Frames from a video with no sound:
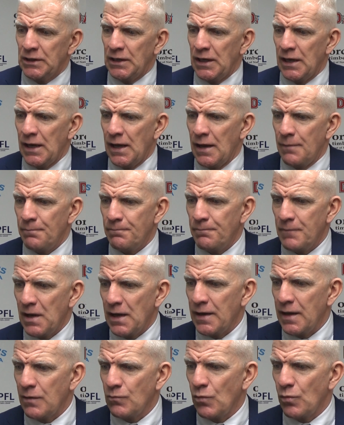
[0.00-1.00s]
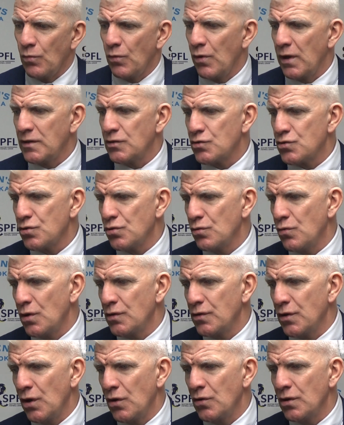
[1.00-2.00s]
And then when we went
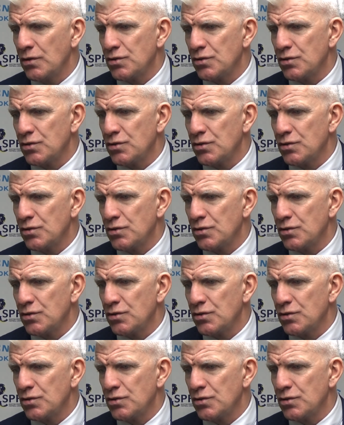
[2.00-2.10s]
2-1 down,